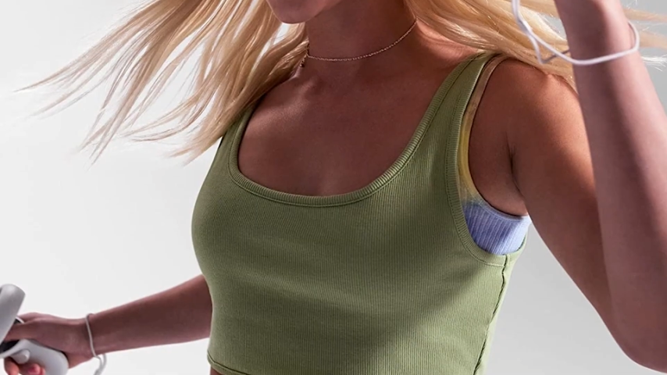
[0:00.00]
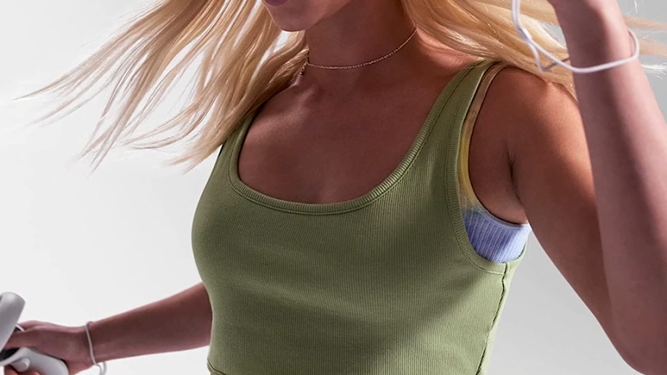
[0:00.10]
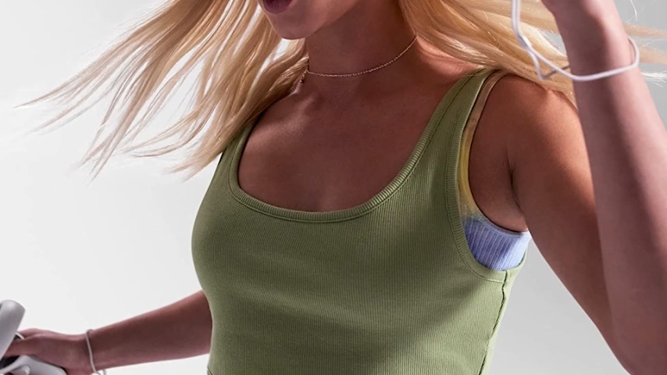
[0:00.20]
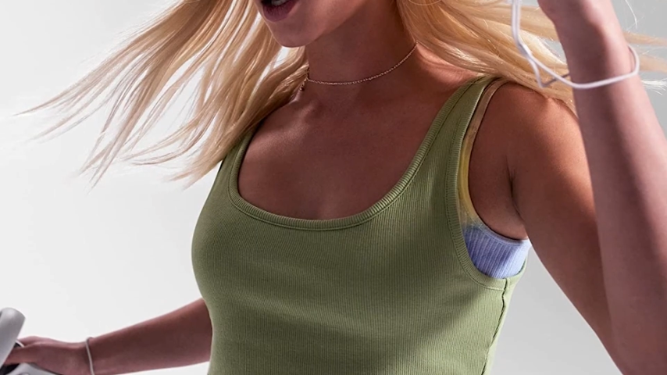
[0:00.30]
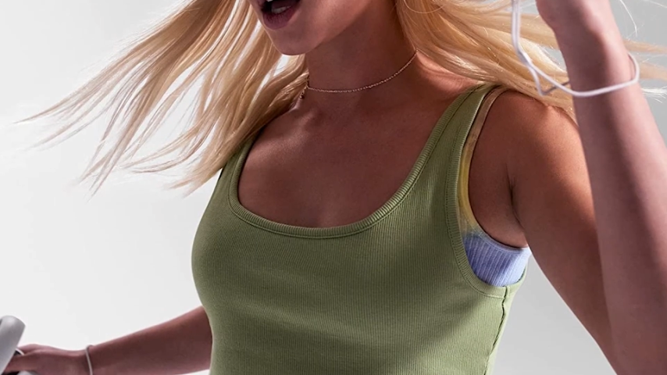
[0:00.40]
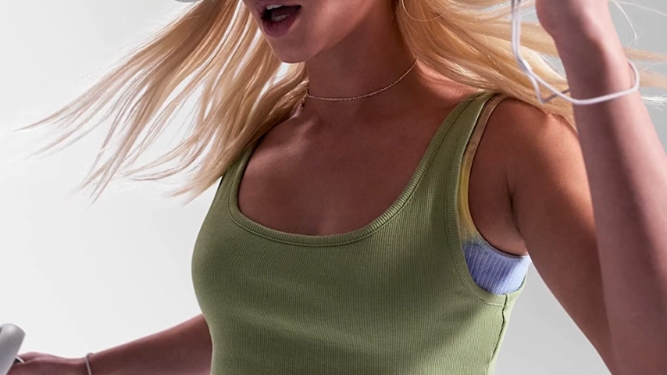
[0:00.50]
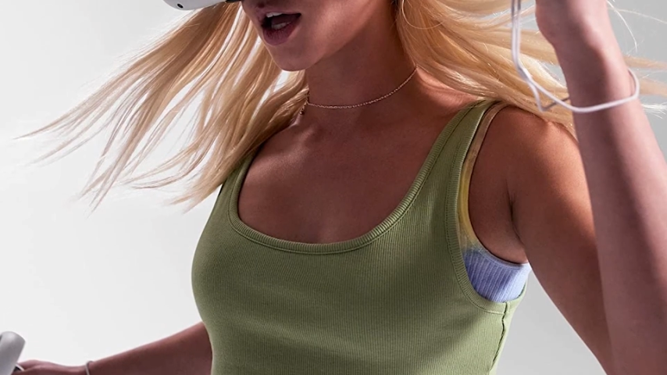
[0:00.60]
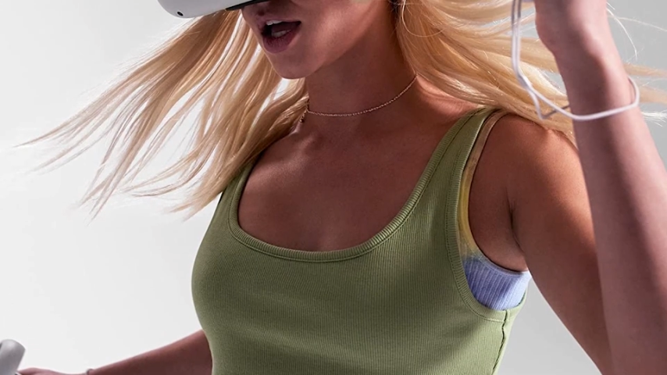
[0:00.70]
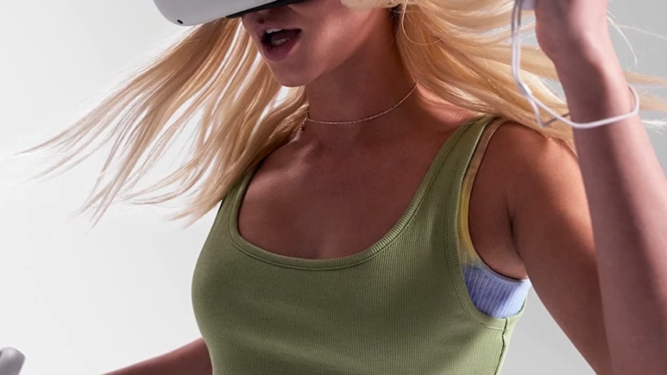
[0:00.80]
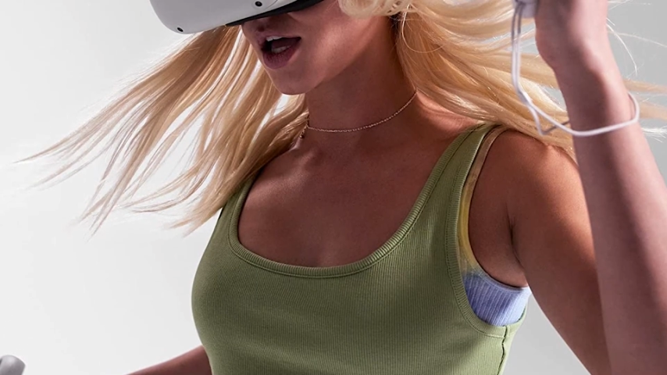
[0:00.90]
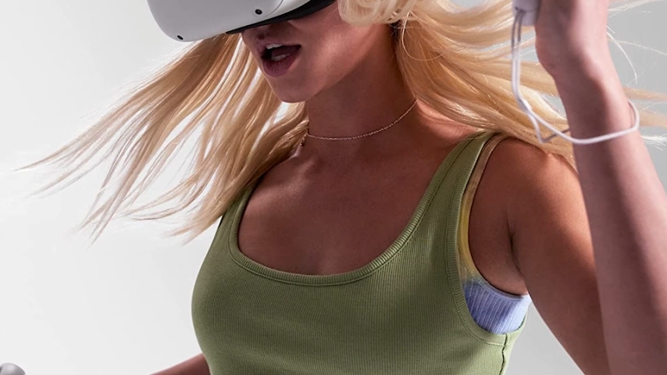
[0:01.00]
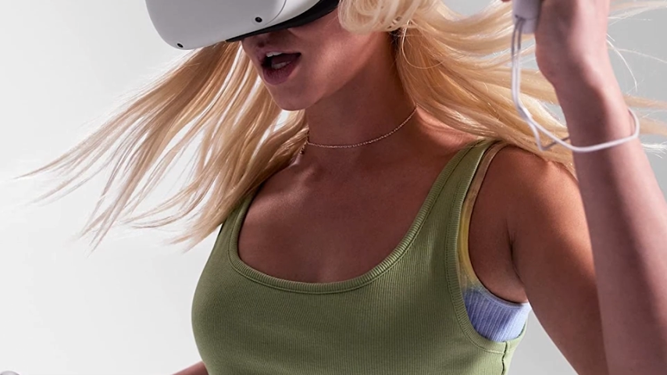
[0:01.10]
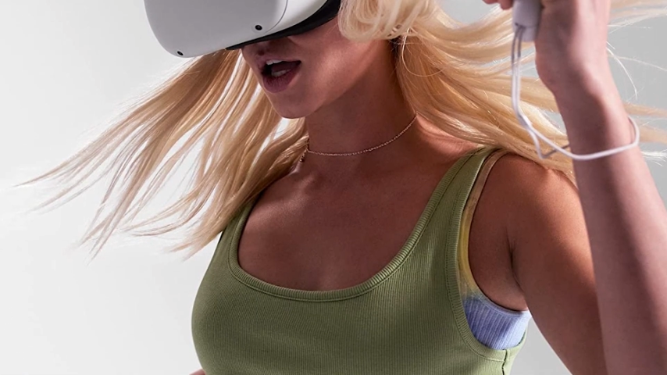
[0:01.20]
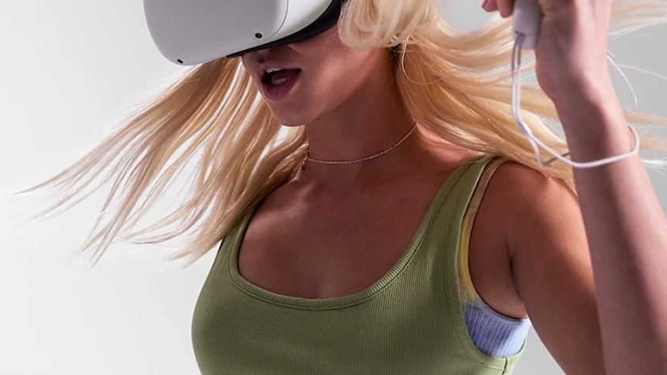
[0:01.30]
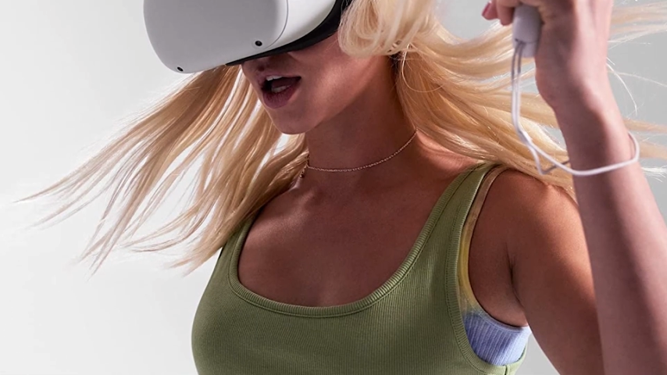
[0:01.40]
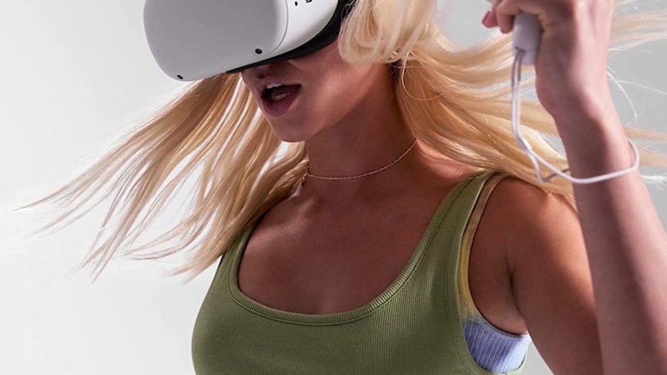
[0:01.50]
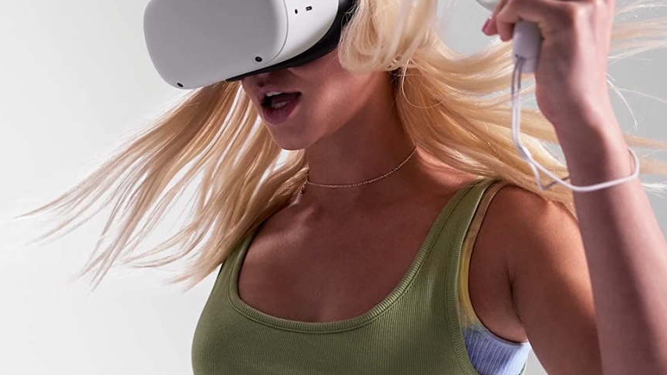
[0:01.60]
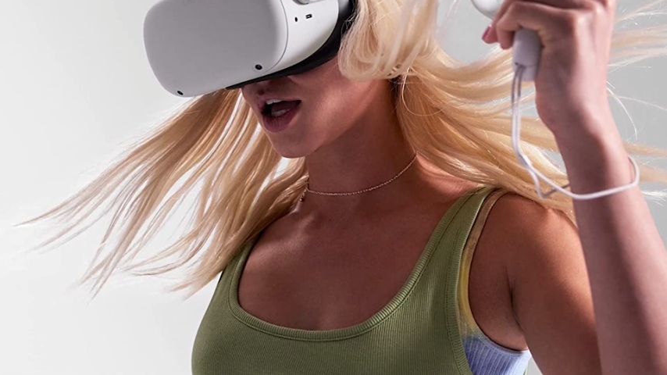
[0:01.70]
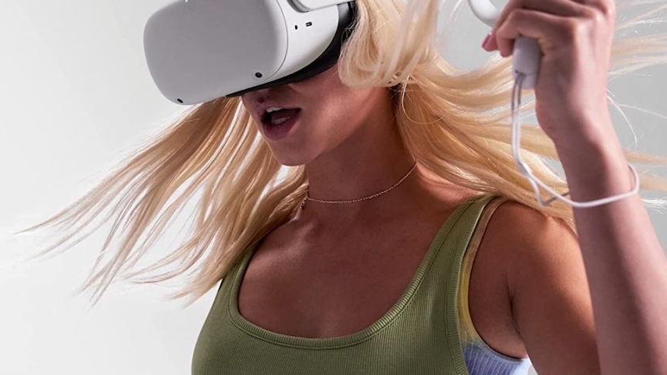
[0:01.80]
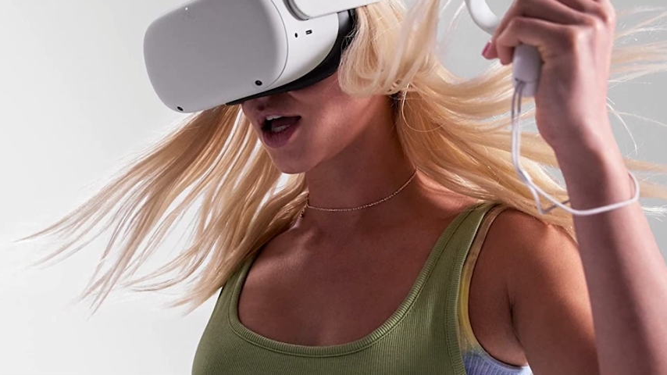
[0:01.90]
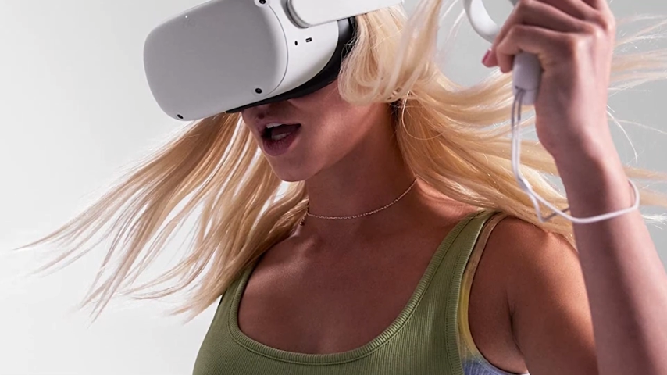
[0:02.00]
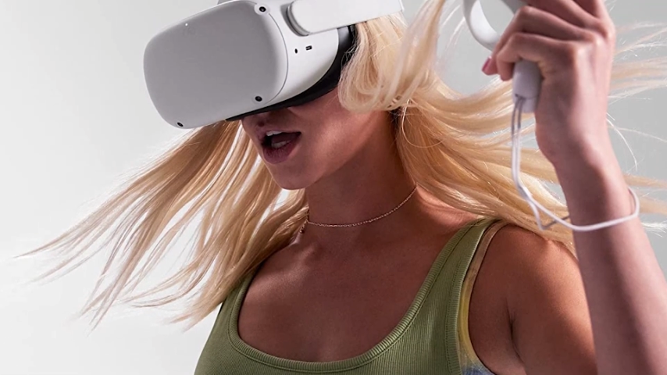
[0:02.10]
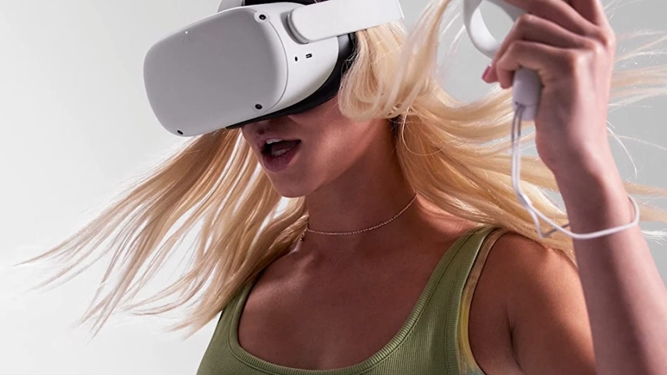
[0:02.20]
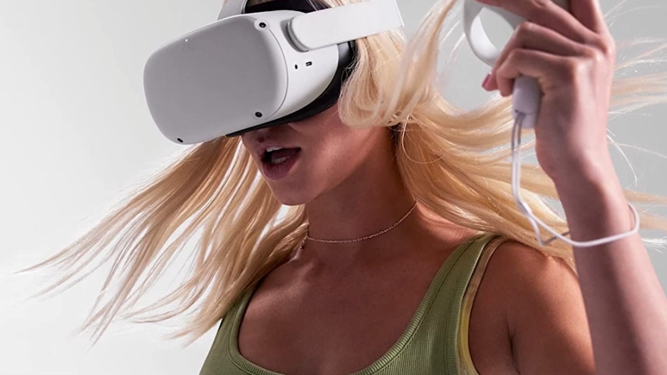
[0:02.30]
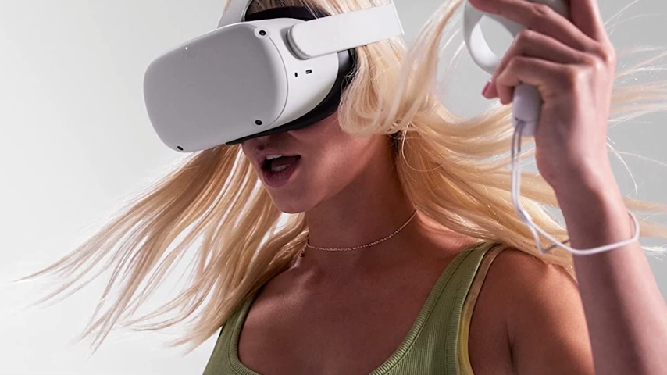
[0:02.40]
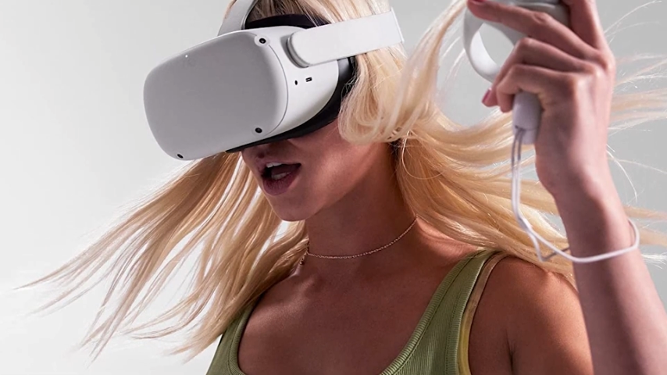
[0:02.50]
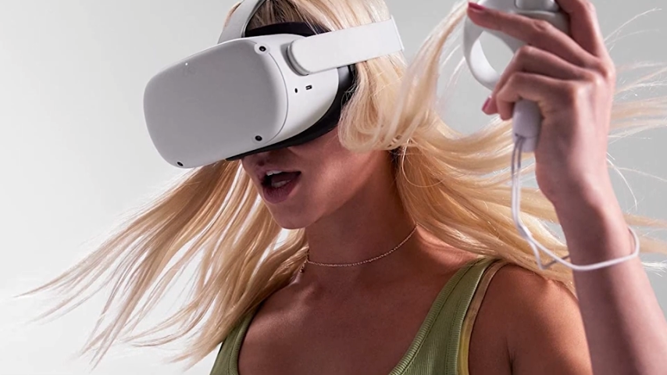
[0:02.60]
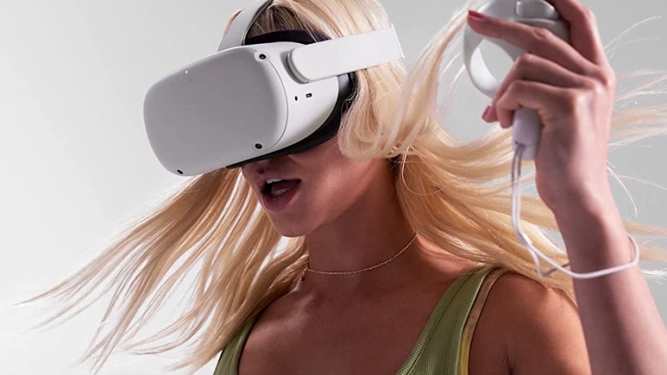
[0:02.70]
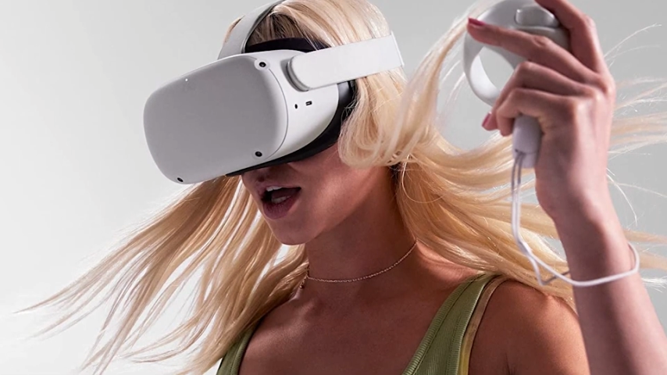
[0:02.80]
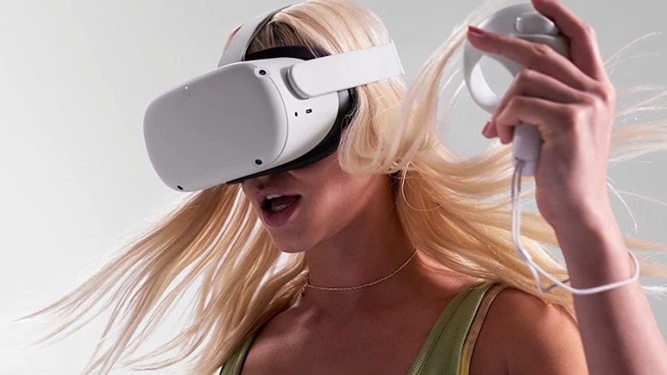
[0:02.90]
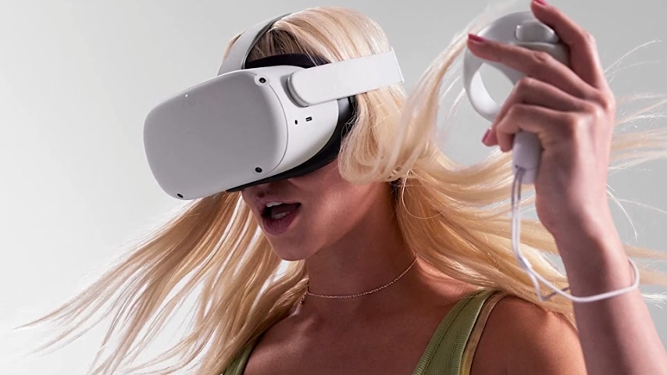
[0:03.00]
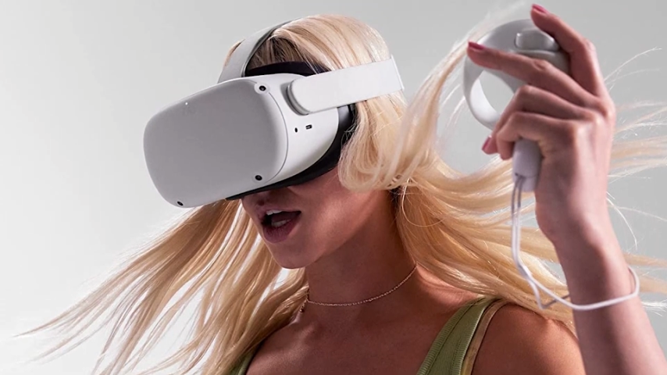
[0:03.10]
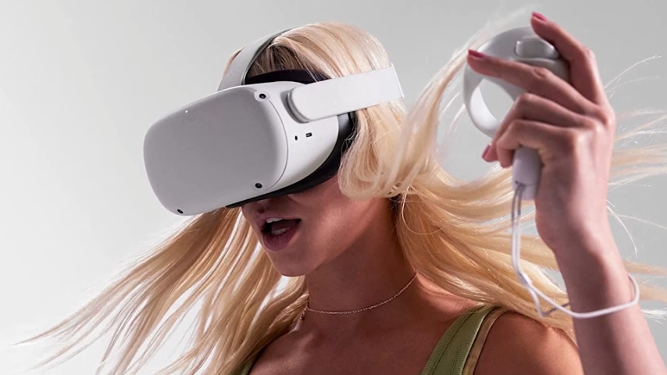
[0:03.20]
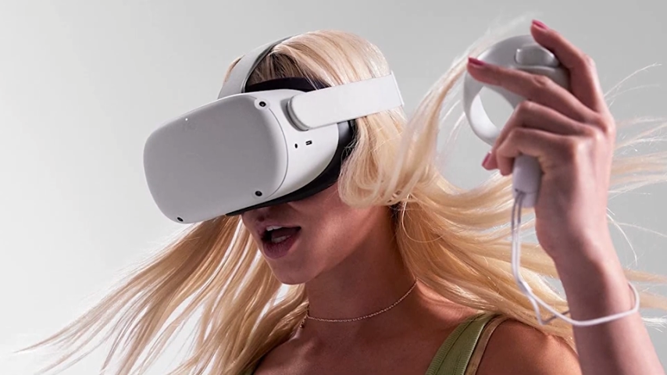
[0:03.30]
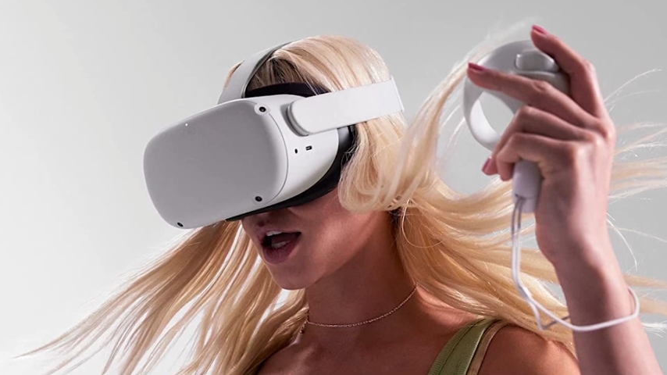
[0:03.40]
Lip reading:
(no speaker visible)